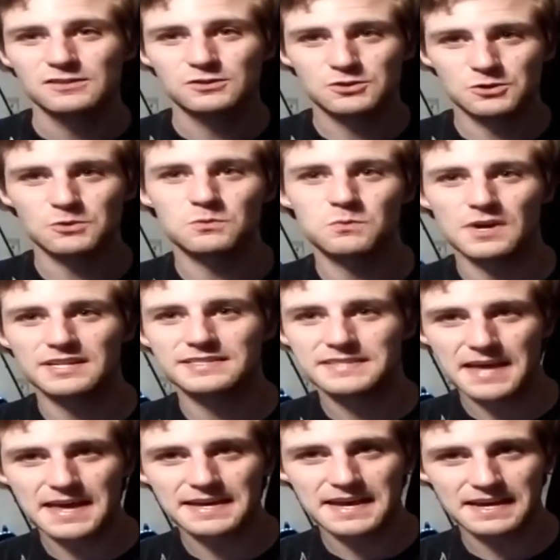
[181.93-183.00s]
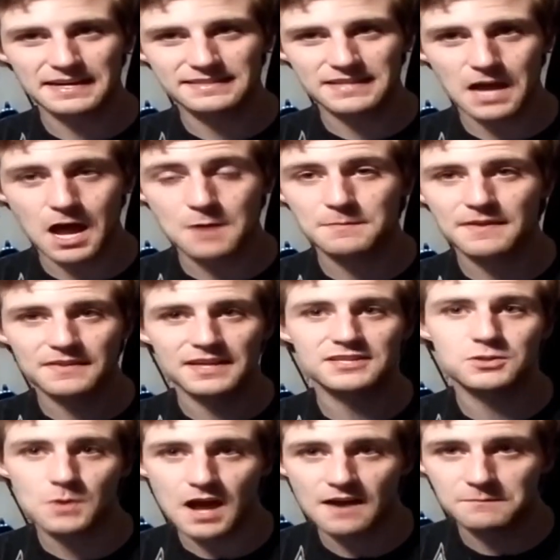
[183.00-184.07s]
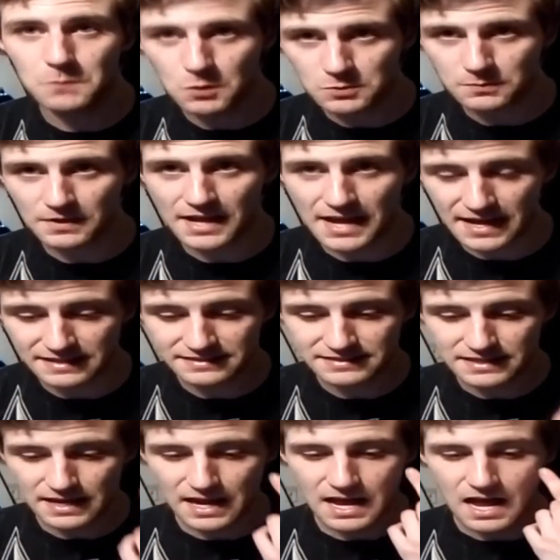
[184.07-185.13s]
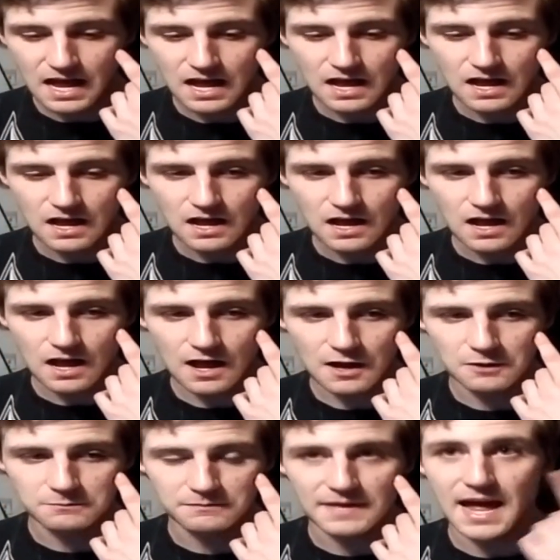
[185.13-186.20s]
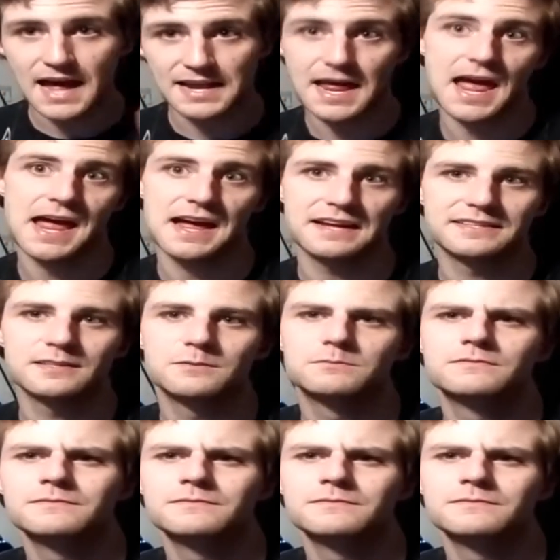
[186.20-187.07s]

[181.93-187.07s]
do one tank at a time unless you have multiple hands at hand.